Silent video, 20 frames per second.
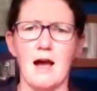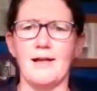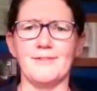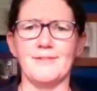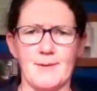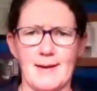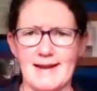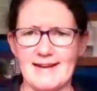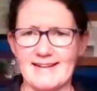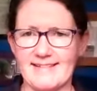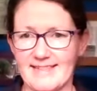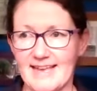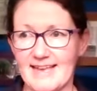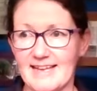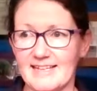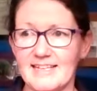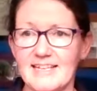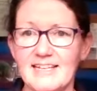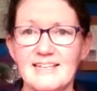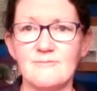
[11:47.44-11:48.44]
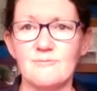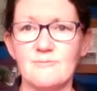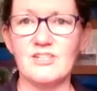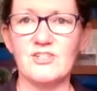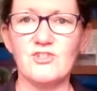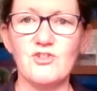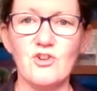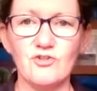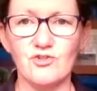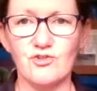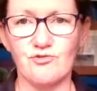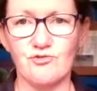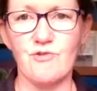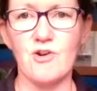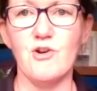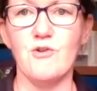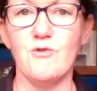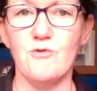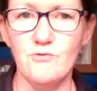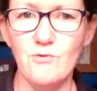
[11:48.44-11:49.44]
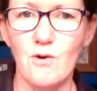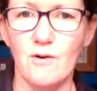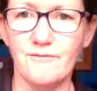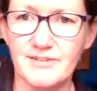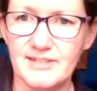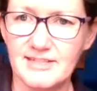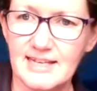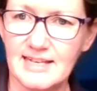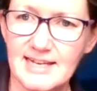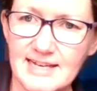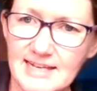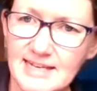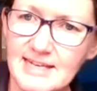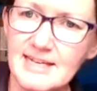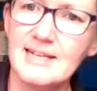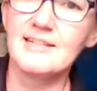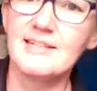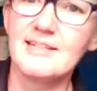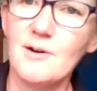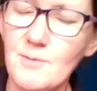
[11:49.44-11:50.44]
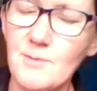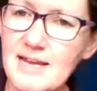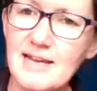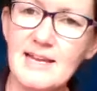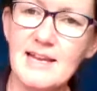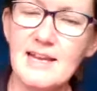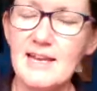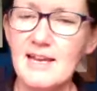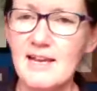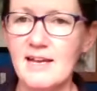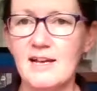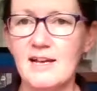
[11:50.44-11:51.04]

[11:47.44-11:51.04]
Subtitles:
can't do anything. Well, it's not true, obviously. So we